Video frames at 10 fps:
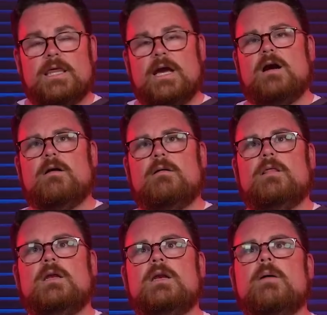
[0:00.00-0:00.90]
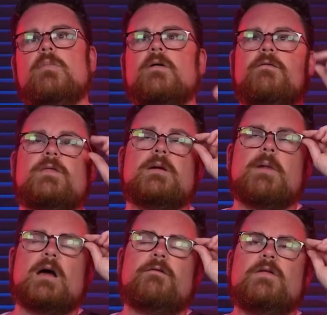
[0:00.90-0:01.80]
there, the number of, the
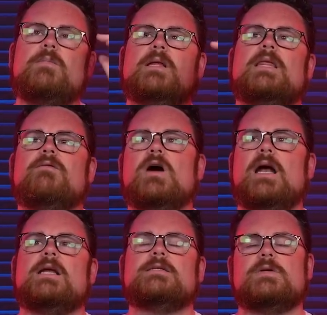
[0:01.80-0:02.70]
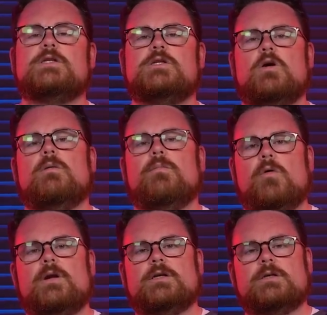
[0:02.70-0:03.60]
amount of feedback they've gotten has been so
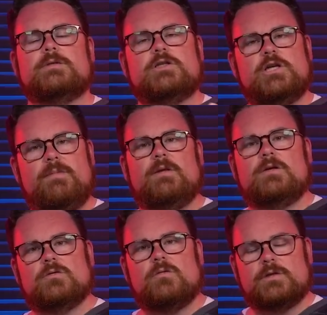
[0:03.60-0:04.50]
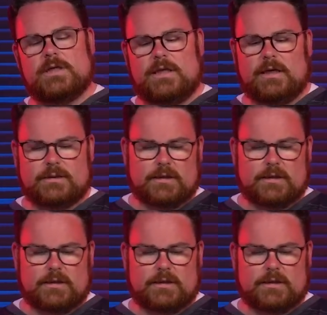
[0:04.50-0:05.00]
important in terms of shaping the tool, which I think is